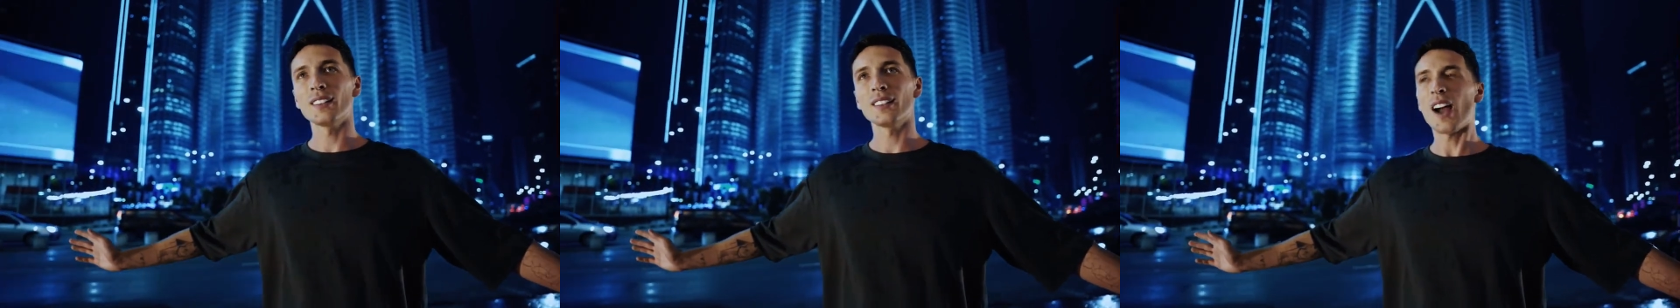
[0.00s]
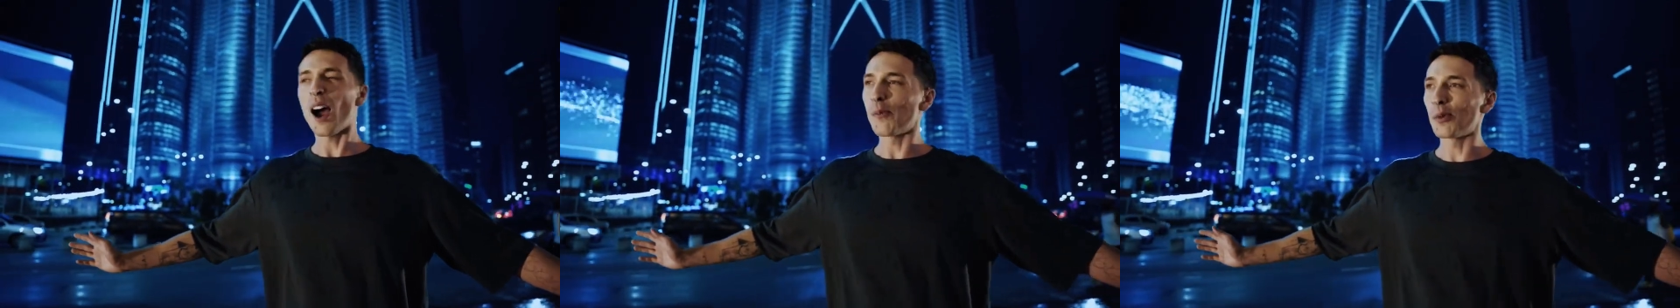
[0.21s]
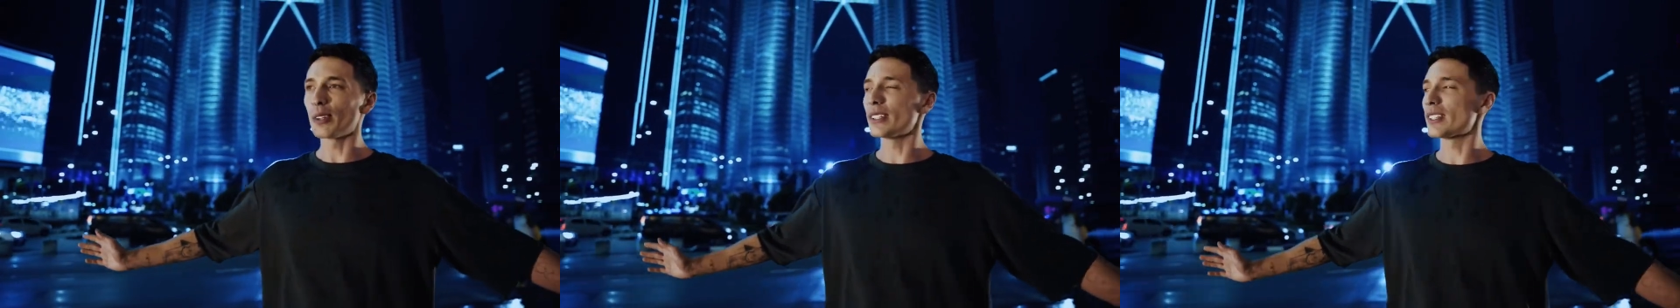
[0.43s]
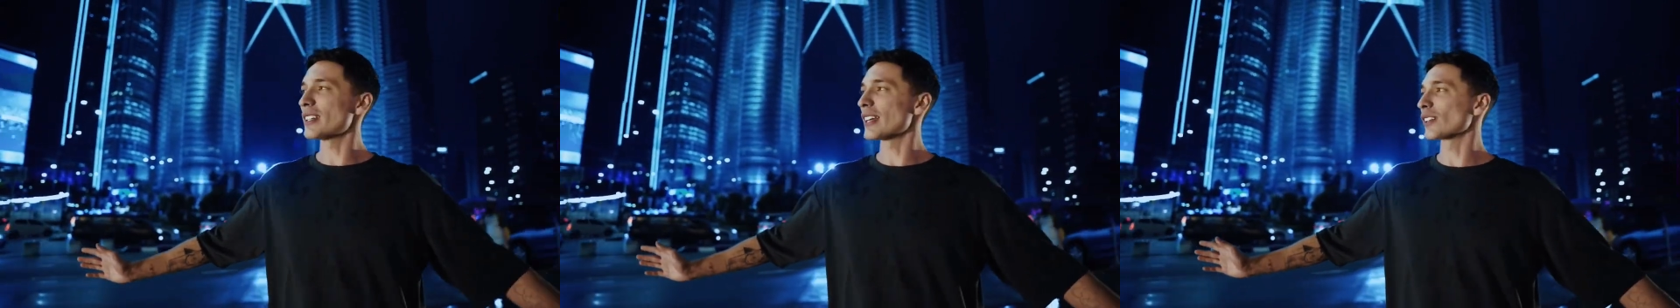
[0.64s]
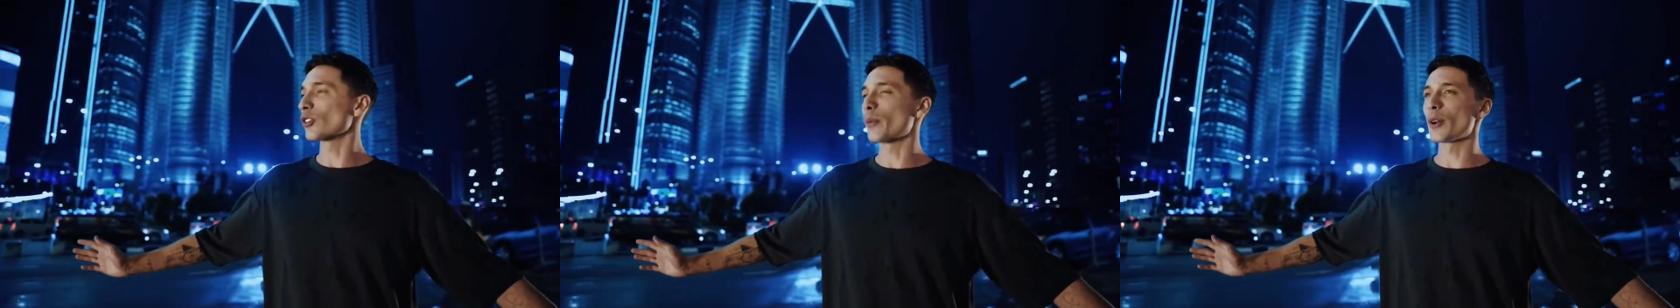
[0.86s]
I'm willing to take
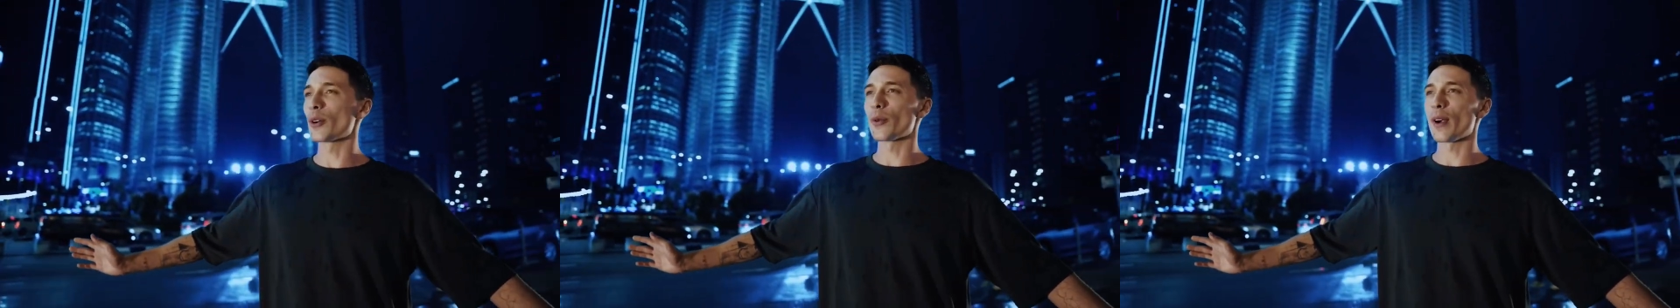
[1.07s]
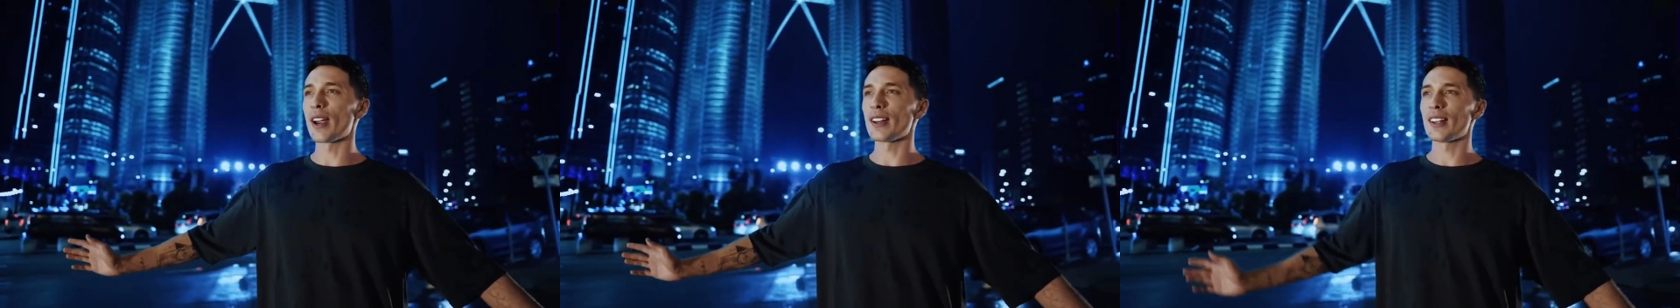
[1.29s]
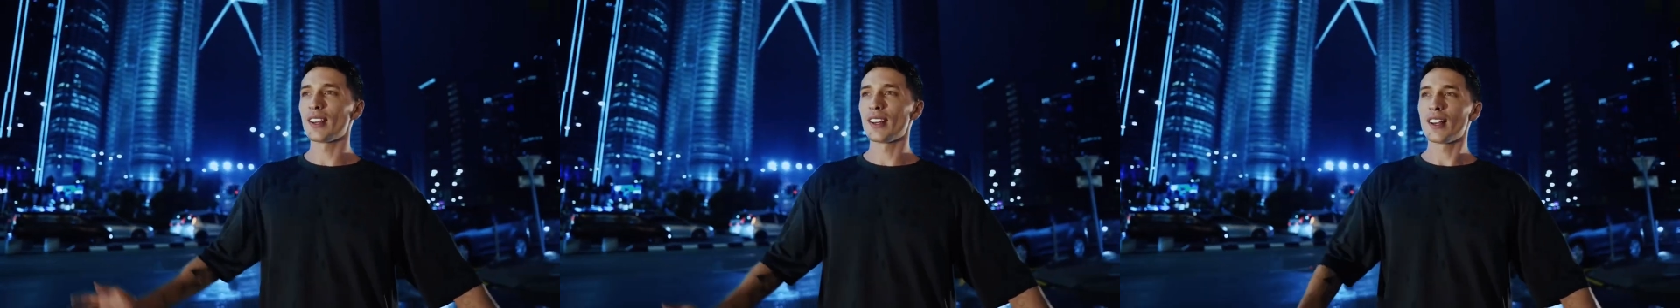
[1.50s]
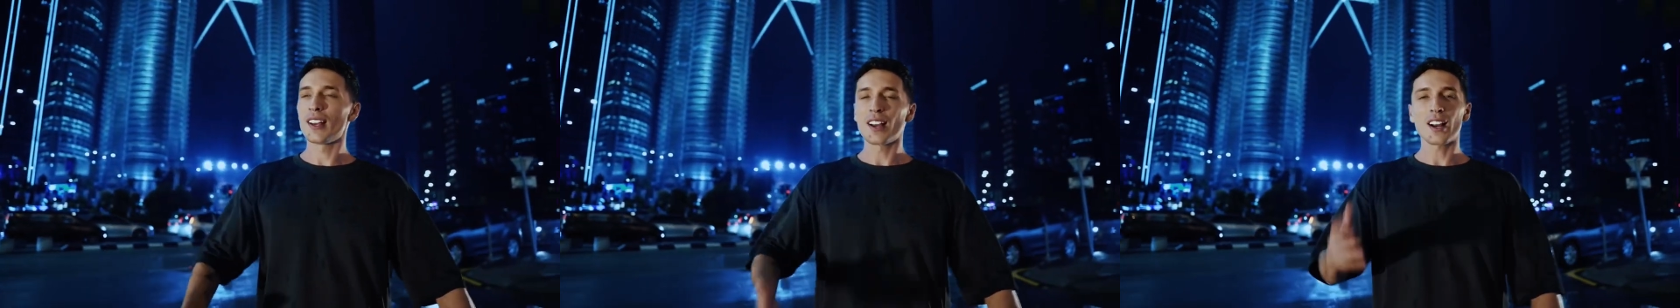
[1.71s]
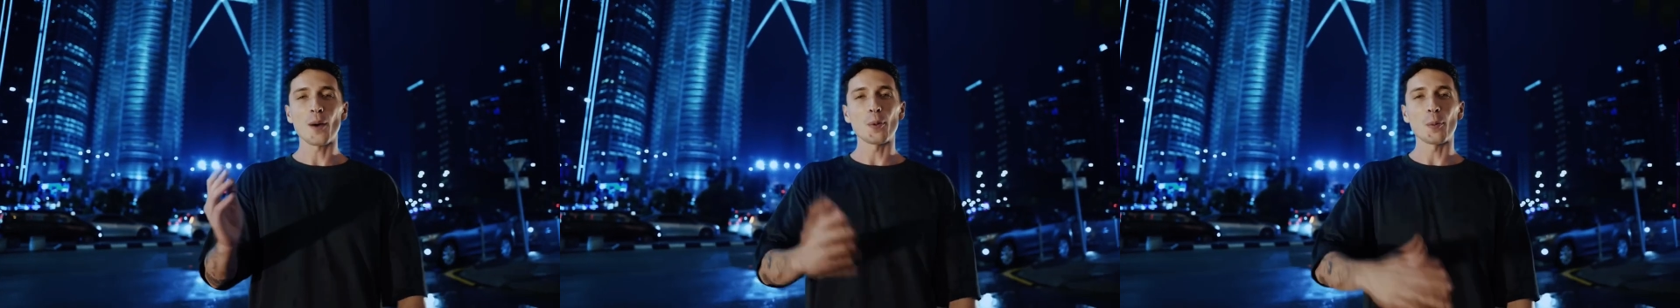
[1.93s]
a little bit of rain, a
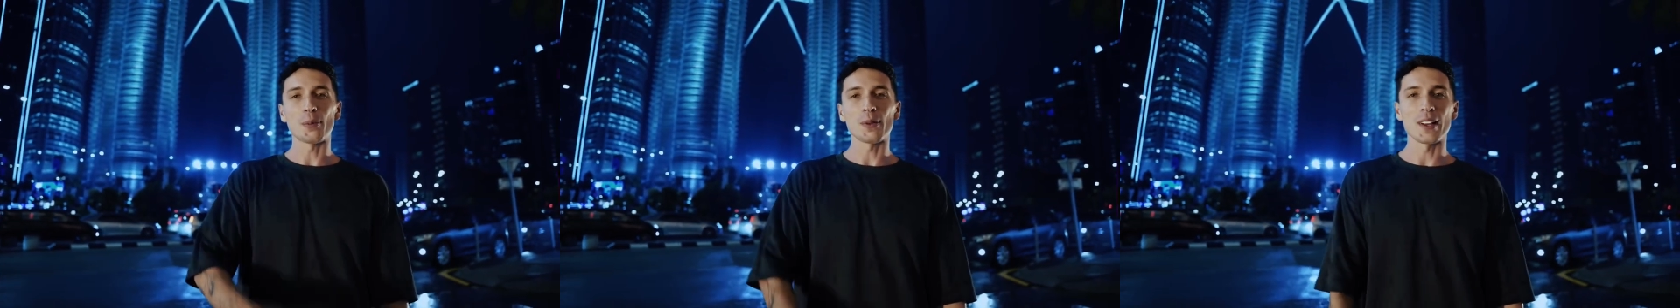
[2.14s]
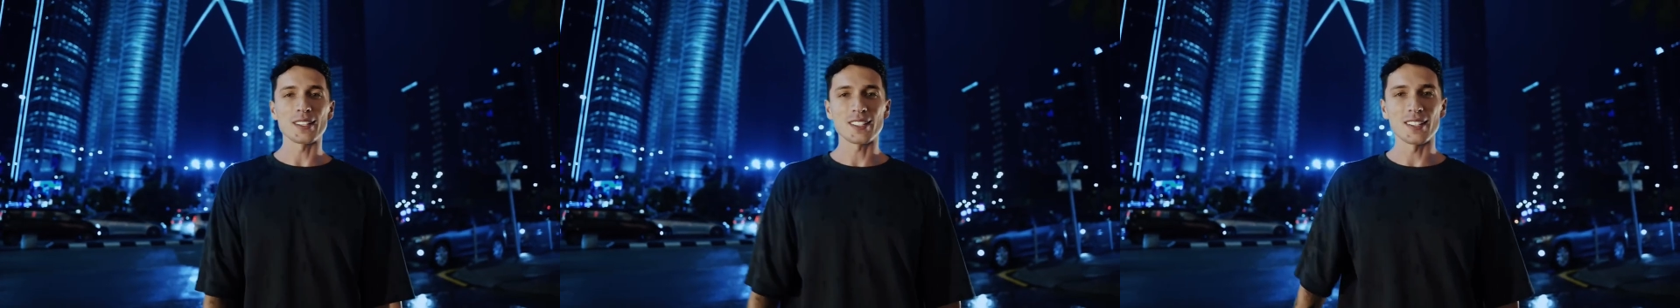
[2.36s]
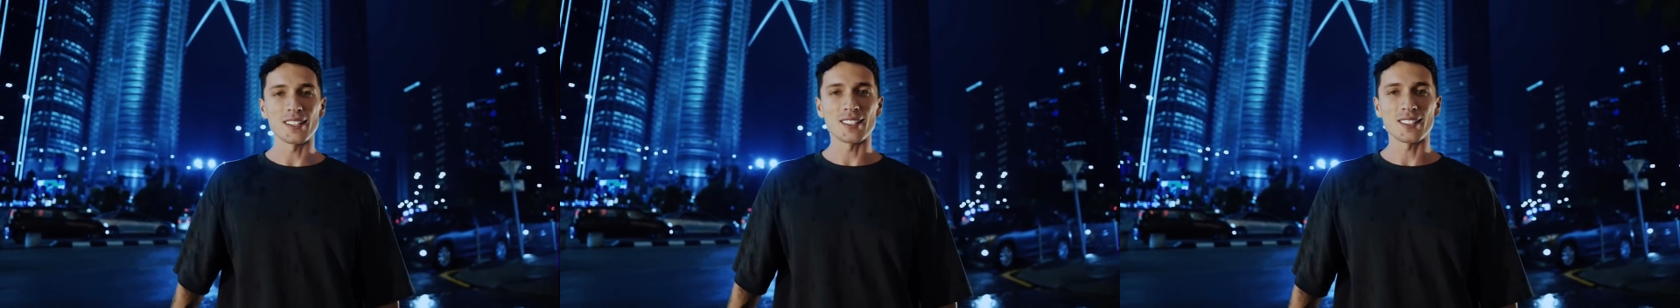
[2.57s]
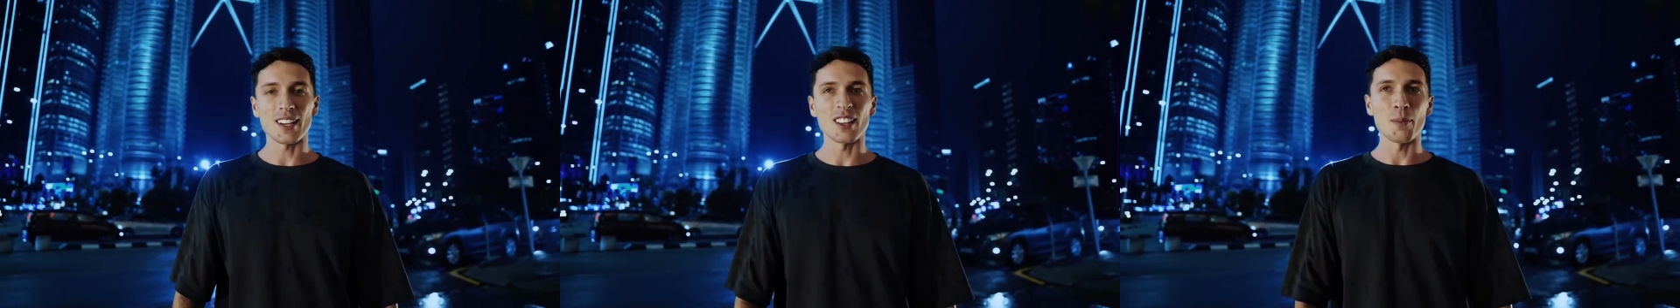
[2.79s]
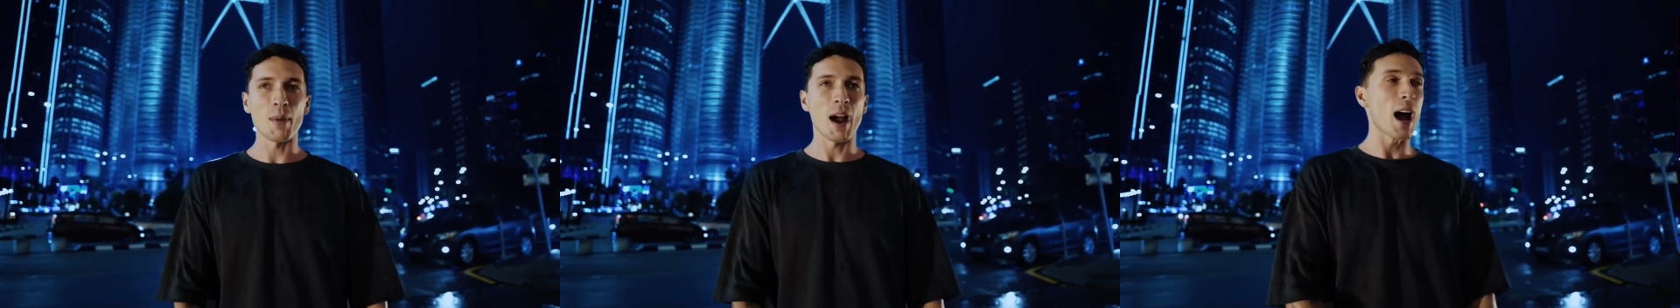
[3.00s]
couple places in
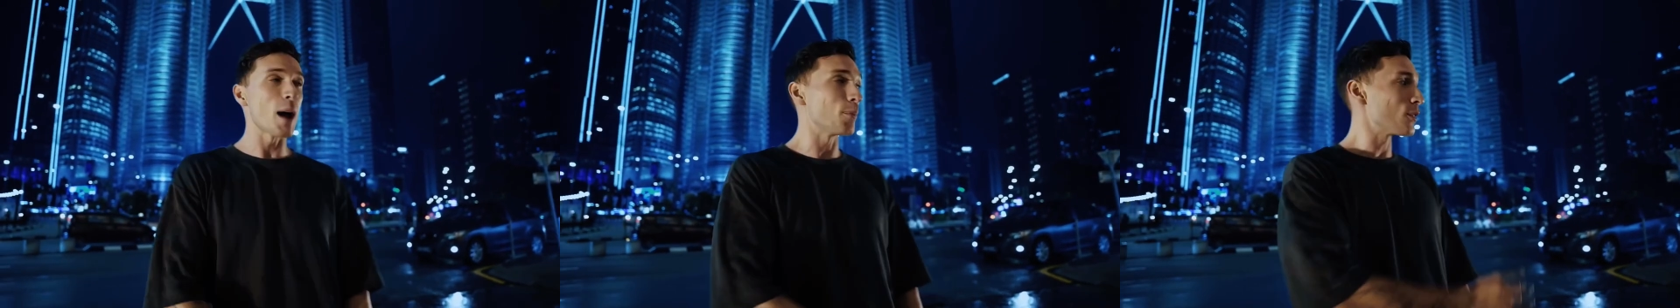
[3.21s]
the map,